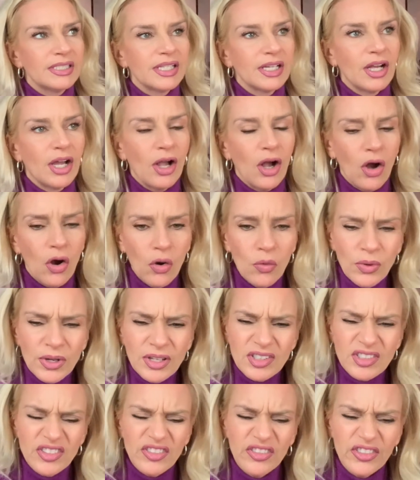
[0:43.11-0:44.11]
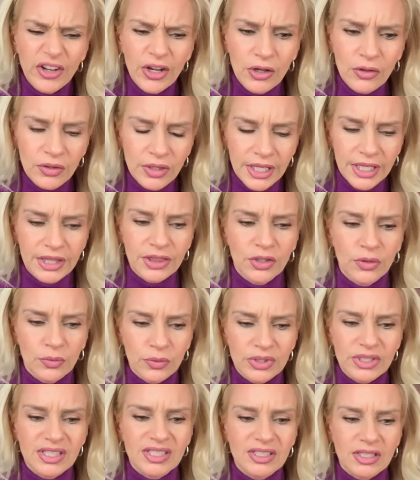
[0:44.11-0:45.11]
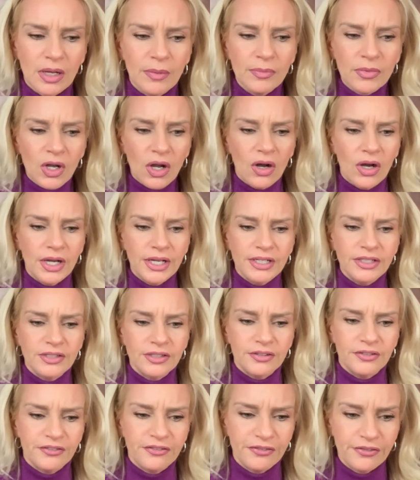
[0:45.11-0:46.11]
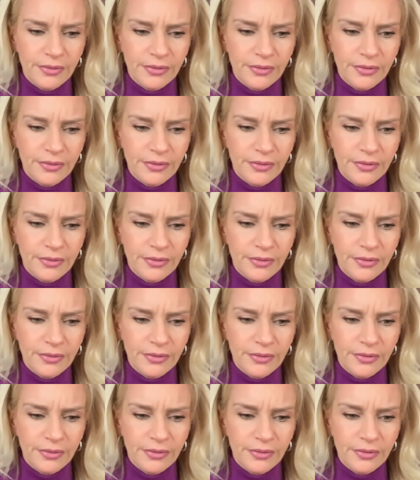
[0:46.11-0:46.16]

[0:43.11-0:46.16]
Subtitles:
And I always felt like there was some kind of